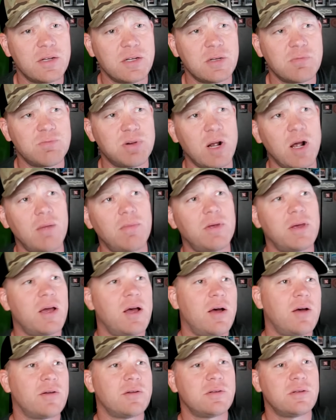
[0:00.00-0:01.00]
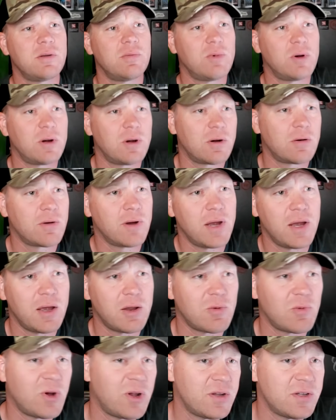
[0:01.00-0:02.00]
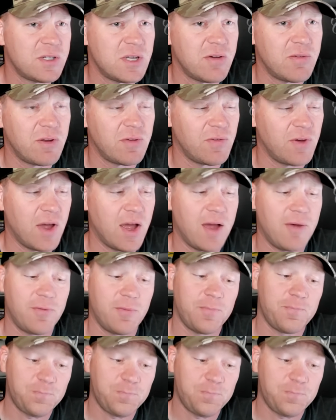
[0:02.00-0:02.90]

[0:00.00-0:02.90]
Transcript: It's probably on somewhere around 175.